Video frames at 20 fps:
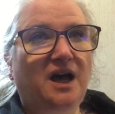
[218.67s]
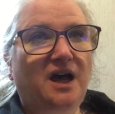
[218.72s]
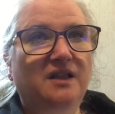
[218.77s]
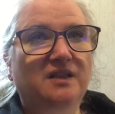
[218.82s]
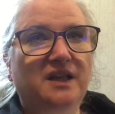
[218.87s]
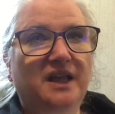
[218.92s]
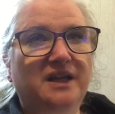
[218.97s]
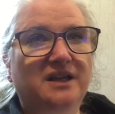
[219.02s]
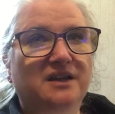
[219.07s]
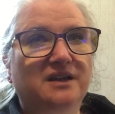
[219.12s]

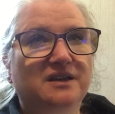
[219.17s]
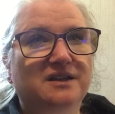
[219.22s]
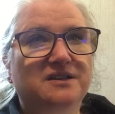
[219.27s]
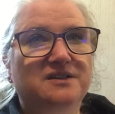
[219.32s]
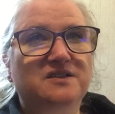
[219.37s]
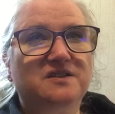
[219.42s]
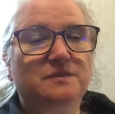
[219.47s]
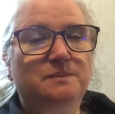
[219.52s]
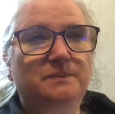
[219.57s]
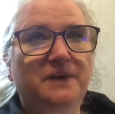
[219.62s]
like
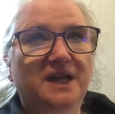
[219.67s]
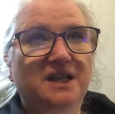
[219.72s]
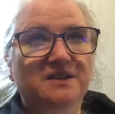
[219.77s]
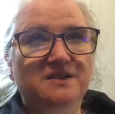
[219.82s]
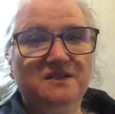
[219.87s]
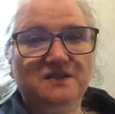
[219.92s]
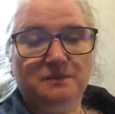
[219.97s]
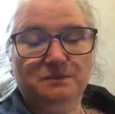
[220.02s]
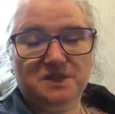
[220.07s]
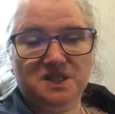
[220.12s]

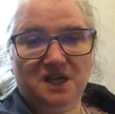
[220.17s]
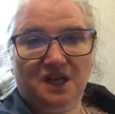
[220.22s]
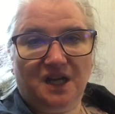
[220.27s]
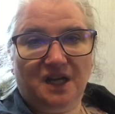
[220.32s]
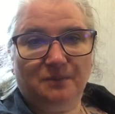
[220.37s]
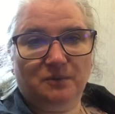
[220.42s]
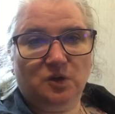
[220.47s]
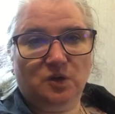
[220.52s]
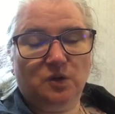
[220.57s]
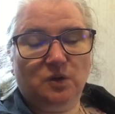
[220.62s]
spend some
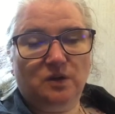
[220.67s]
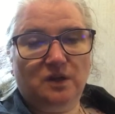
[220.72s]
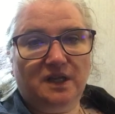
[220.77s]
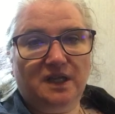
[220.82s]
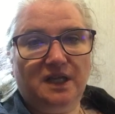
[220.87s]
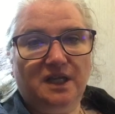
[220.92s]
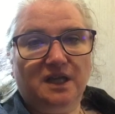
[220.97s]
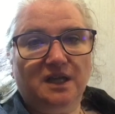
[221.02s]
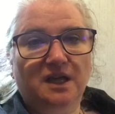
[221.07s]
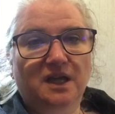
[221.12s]
time
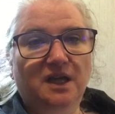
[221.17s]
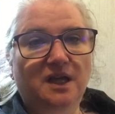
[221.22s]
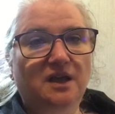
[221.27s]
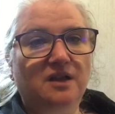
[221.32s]
Googling